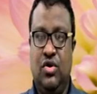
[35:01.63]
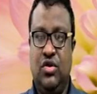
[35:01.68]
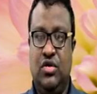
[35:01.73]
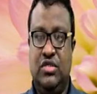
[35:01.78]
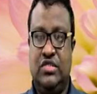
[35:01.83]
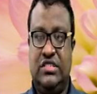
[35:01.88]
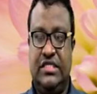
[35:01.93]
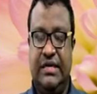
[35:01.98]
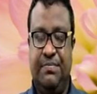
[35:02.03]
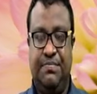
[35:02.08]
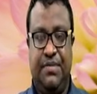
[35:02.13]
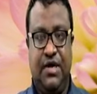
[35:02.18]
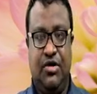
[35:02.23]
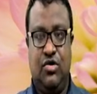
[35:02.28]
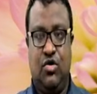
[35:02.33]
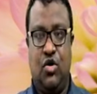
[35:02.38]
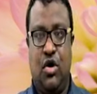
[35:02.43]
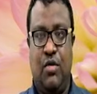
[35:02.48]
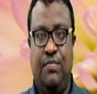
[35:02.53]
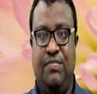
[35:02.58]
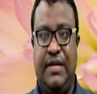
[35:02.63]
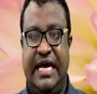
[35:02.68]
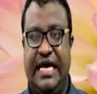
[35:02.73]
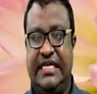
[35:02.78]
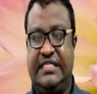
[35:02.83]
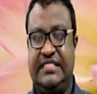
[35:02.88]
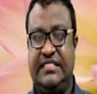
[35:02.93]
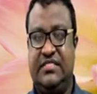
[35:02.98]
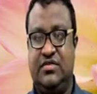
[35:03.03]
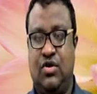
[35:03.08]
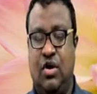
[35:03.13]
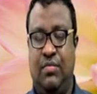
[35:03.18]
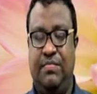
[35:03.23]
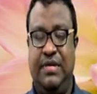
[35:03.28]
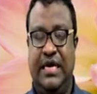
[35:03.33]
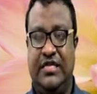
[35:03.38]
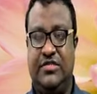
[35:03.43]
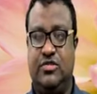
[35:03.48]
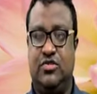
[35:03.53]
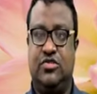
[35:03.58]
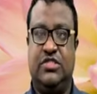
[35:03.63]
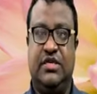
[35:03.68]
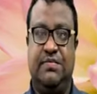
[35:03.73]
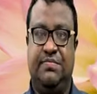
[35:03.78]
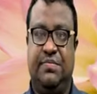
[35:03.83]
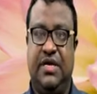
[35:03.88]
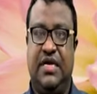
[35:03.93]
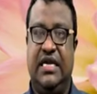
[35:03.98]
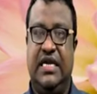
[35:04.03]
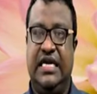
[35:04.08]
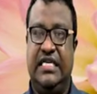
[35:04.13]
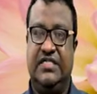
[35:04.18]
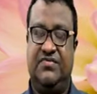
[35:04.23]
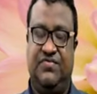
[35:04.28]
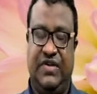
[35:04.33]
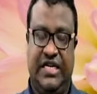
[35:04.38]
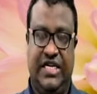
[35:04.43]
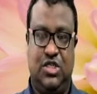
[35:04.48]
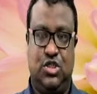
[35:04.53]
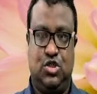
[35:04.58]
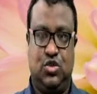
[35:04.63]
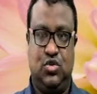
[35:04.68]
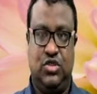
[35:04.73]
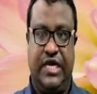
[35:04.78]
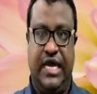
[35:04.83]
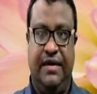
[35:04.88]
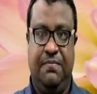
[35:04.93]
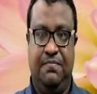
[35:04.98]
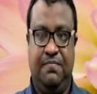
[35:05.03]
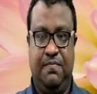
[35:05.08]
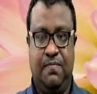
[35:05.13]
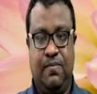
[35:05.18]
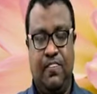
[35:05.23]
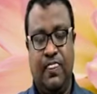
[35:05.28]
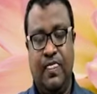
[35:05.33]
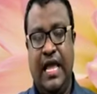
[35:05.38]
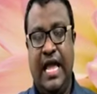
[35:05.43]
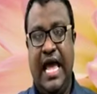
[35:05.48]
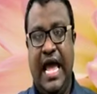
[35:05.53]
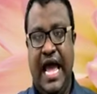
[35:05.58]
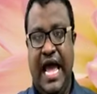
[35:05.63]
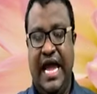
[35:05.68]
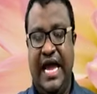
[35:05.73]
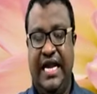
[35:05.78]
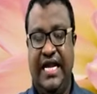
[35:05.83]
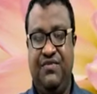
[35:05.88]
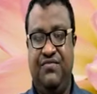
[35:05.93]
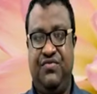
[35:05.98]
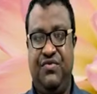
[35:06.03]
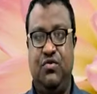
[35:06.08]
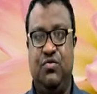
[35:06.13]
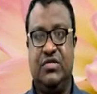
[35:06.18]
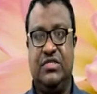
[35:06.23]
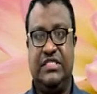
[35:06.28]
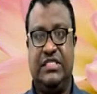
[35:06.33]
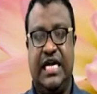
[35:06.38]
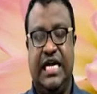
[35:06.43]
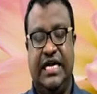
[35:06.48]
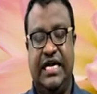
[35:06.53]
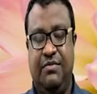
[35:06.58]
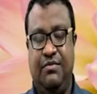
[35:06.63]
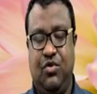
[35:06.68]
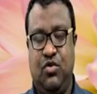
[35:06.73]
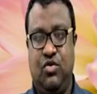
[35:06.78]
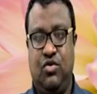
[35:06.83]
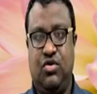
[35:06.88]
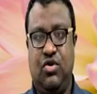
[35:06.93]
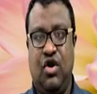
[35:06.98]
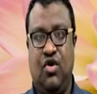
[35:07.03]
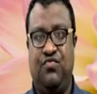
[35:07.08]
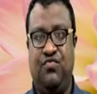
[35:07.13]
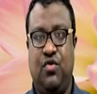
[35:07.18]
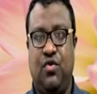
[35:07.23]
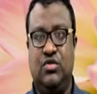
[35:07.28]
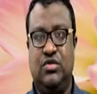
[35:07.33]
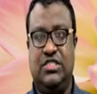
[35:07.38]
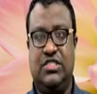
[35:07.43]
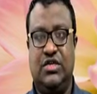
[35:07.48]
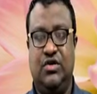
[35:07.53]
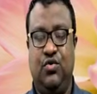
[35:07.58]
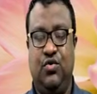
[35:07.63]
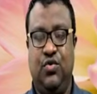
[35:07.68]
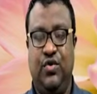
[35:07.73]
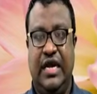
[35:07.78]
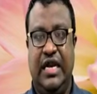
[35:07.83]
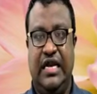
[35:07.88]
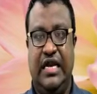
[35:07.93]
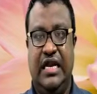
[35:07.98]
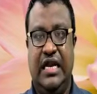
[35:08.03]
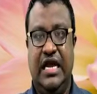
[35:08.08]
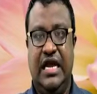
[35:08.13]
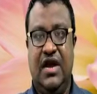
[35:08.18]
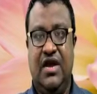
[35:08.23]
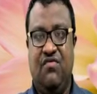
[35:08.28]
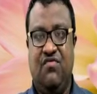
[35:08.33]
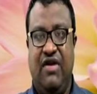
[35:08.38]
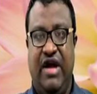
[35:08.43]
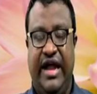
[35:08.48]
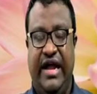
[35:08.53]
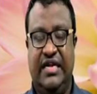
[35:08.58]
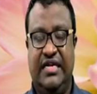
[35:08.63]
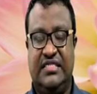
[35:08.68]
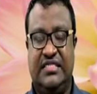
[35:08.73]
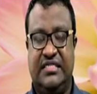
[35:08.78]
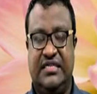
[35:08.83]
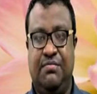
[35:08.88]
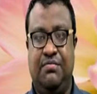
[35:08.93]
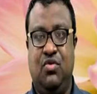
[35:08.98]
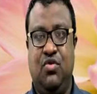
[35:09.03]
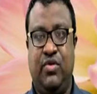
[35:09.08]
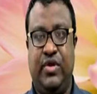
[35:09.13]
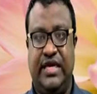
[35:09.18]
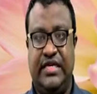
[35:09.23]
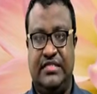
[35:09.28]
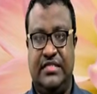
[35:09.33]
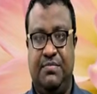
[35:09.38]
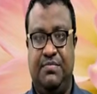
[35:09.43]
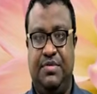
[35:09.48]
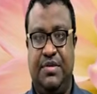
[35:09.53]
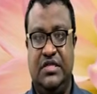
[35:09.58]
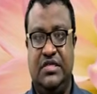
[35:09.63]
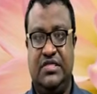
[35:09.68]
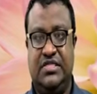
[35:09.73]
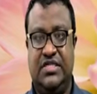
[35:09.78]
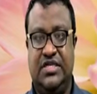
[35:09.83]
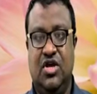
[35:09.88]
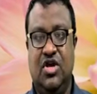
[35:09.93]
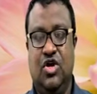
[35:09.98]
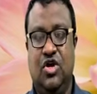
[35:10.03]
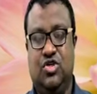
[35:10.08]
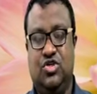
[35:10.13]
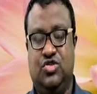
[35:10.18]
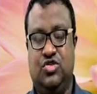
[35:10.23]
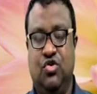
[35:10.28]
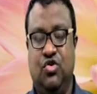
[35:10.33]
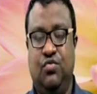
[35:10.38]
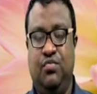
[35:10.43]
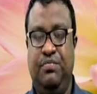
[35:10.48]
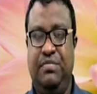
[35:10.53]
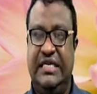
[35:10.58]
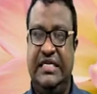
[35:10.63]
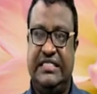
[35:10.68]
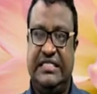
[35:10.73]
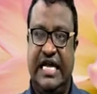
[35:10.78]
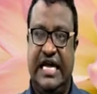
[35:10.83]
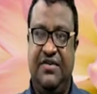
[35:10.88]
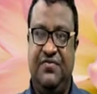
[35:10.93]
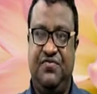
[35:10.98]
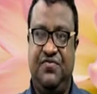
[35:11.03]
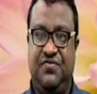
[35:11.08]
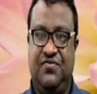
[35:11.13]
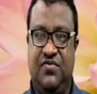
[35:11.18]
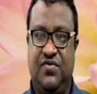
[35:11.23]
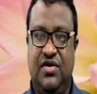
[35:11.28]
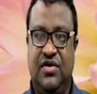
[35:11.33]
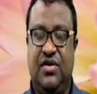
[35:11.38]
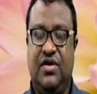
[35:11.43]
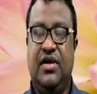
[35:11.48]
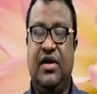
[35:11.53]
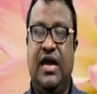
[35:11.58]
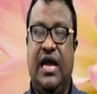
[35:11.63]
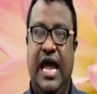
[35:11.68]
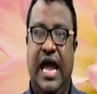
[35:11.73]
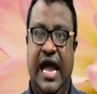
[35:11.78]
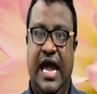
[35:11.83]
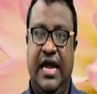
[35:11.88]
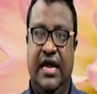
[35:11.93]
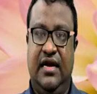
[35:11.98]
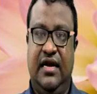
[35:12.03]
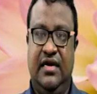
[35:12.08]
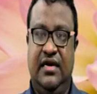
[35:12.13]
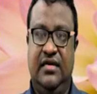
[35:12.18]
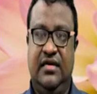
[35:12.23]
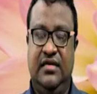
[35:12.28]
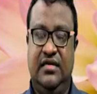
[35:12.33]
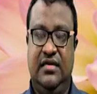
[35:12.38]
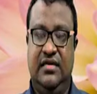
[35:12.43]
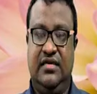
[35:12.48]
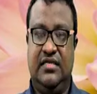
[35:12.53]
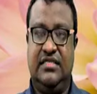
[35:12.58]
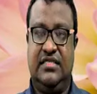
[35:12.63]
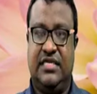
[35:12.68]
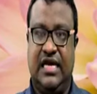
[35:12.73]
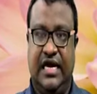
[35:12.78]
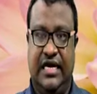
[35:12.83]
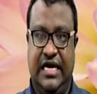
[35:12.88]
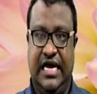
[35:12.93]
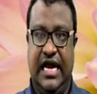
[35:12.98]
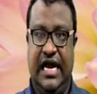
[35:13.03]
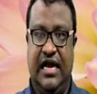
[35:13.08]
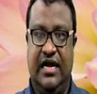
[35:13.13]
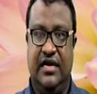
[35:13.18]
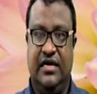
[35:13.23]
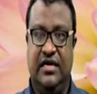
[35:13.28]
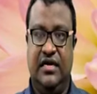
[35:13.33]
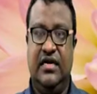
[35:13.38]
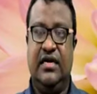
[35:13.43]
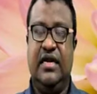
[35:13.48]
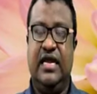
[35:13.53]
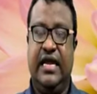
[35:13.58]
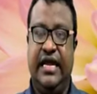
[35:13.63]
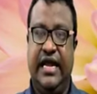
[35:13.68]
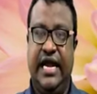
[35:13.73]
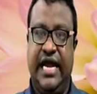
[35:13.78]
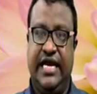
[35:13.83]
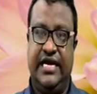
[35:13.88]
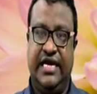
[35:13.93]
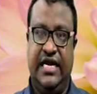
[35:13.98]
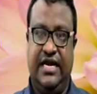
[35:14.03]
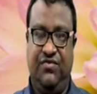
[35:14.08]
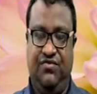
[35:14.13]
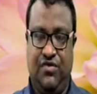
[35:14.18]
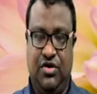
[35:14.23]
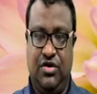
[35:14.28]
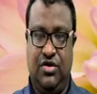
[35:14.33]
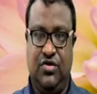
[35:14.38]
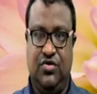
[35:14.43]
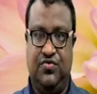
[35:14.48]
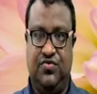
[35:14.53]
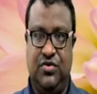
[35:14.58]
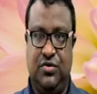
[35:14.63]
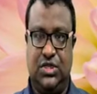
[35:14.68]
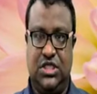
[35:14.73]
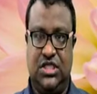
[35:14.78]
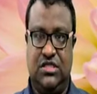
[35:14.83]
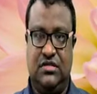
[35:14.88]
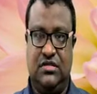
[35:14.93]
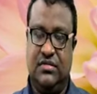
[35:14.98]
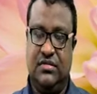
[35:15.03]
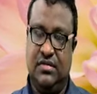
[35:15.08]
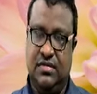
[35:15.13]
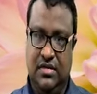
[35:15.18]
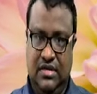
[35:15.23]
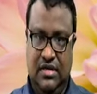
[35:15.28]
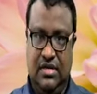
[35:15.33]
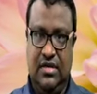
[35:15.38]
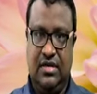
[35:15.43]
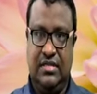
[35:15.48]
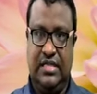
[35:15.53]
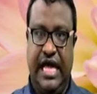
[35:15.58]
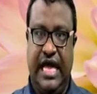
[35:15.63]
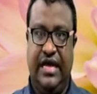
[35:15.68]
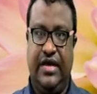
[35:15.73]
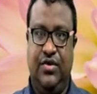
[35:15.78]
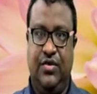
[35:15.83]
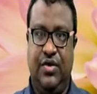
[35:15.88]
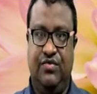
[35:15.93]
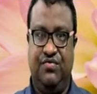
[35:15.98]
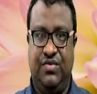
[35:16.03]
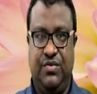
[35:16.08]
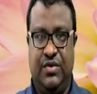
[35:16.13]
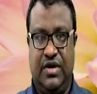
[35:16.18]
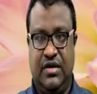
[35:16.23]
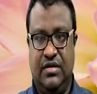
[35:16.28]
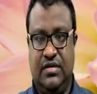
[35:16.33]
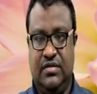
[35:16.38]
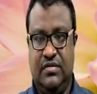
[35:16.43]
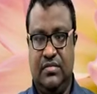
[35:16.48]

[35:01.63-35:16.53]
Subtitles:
simple to complex, complex to simple is finished today, and if you study more, of course you will find some more examples. So be safe and study hard, get ready for your future. Thank you everyone.